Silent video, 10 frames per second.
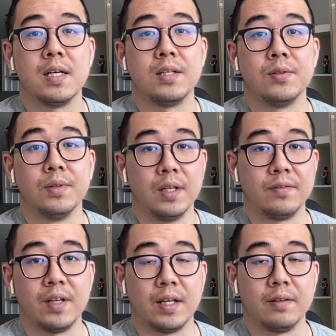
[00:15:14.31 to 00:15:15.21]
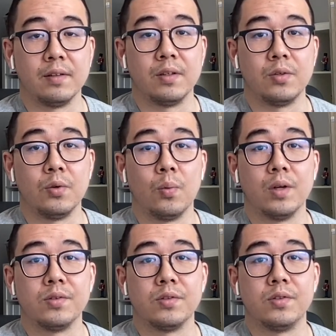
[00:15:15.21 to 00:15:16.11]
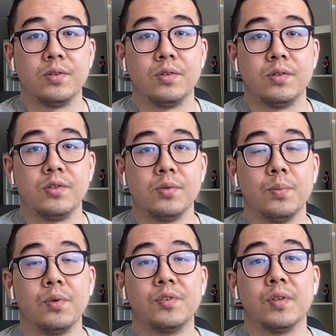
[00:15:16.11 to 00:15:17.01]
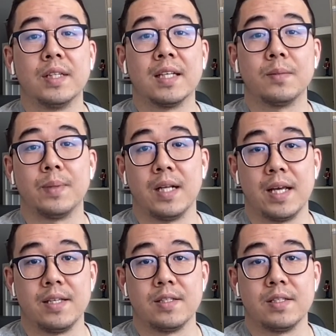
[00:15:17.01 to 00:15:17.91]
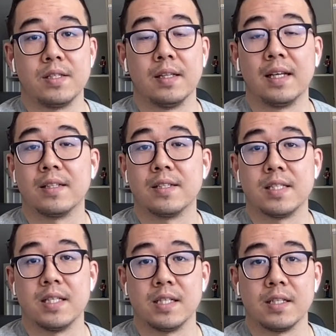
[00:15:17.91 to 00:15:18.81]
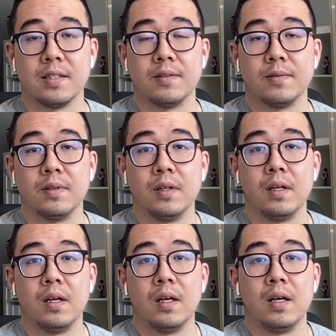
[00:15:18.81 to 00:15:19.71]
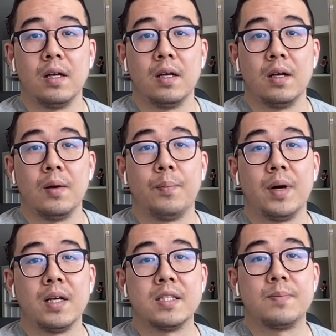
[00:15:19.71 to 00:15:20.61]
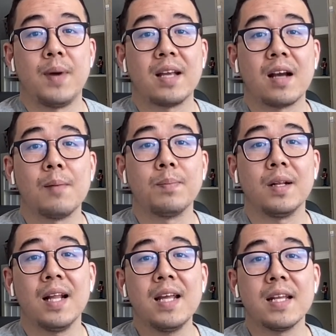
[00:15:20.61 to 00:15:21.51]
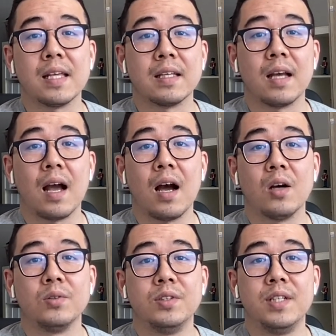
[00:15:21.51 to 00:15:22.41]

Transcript: you live in. You want to move to another place, another city. But by complaining how you